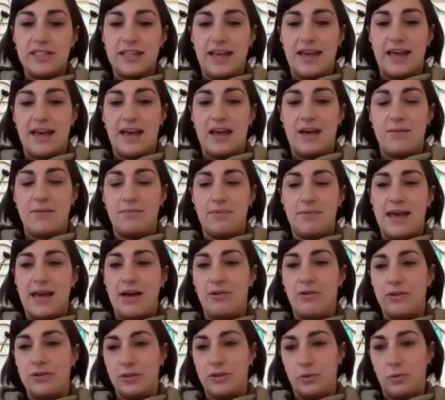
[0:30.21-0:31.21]
out
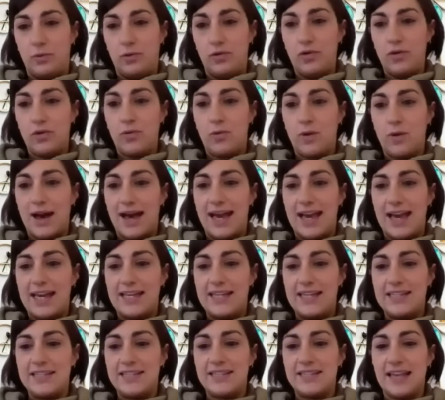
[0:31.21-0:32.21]
on the
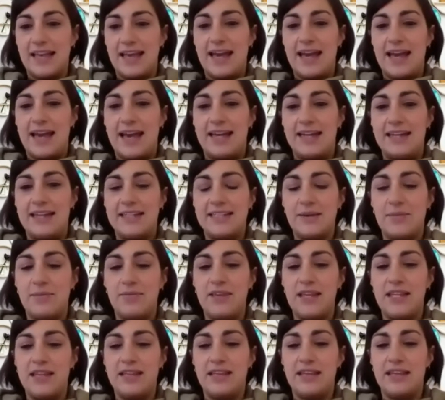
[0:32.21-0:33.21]
walkways, and
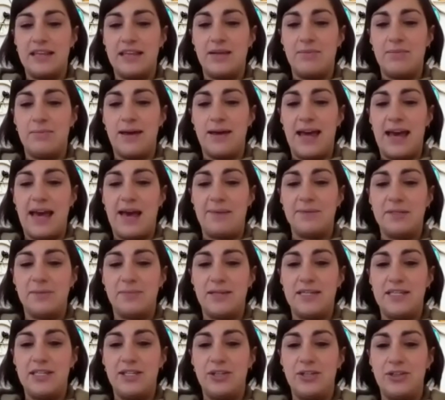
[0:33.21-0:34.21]
something that can perhaps
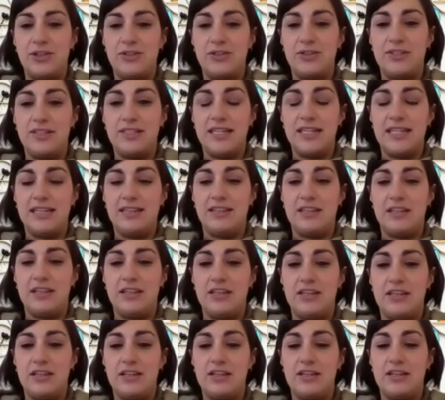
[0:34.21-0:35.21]
be used in
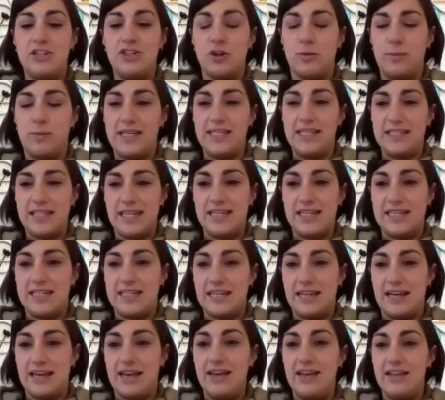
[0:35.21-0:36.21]
the shopping
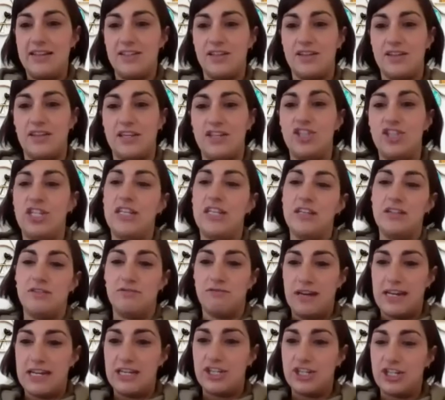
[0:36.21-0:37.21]
centre so that she can
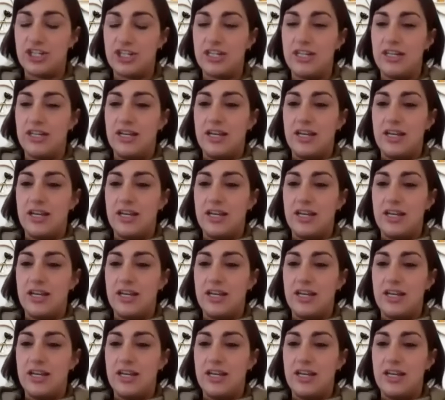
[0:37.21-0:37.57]
reach